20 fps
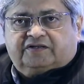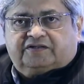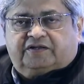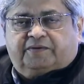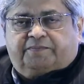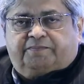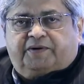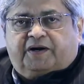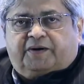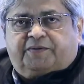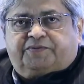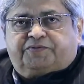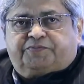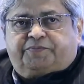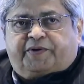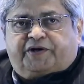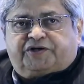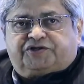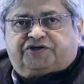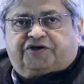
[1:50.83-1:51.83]
The blood
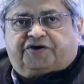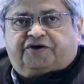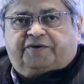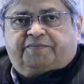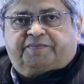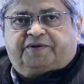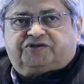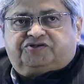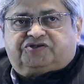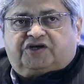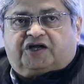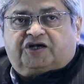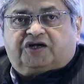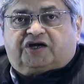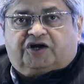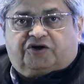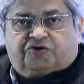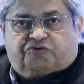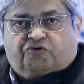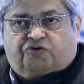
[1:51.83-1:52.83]
pressure remains
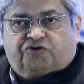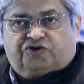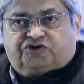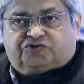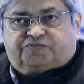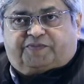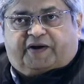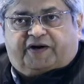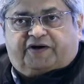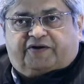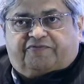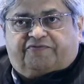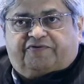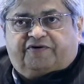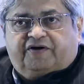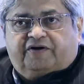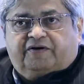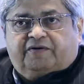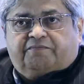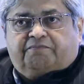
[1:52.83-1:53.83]
uncontrolled in spite of
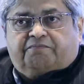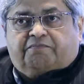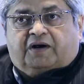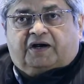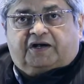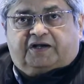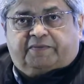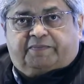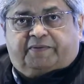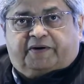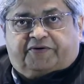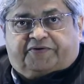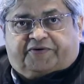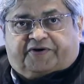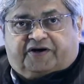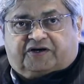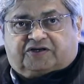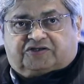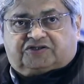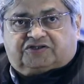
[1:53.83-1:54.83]
multiple
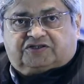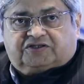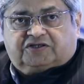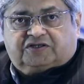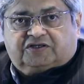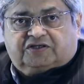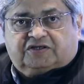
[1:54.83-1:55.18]
drugs,